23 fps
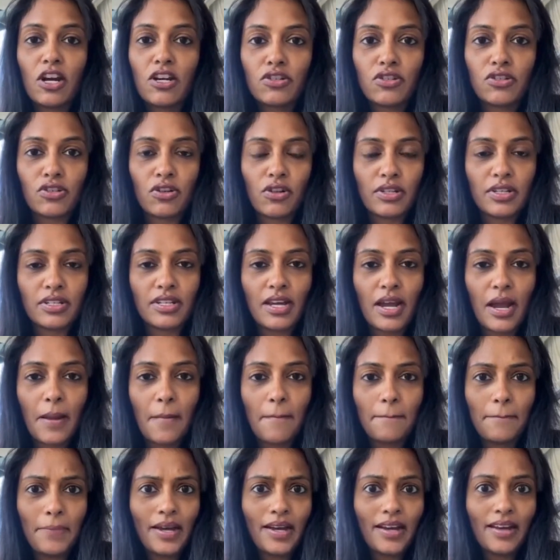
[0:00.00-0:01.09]
doctors all the
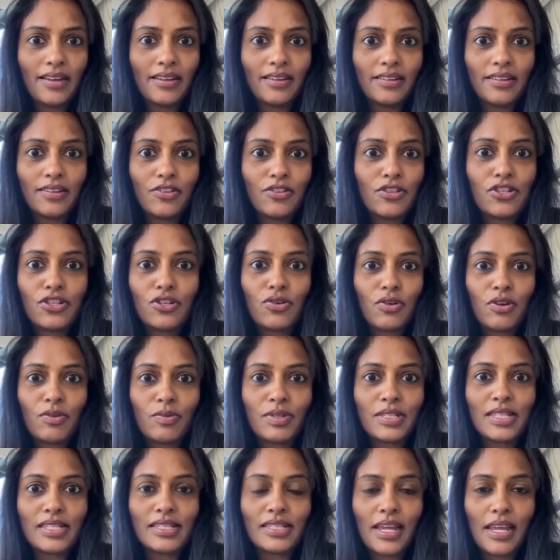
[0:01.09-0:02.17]
time but you know the story
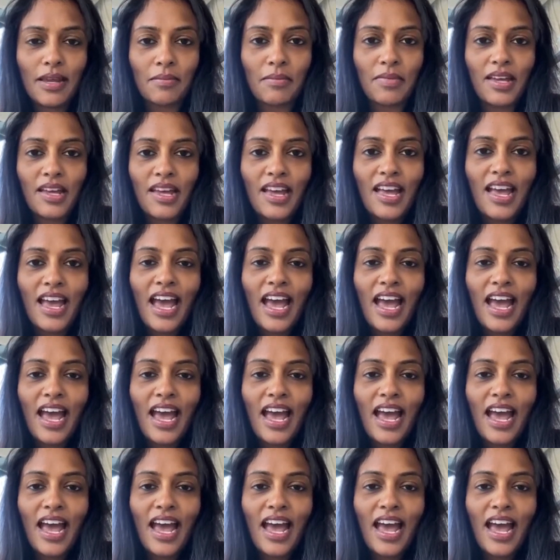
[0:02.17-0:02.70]
was the same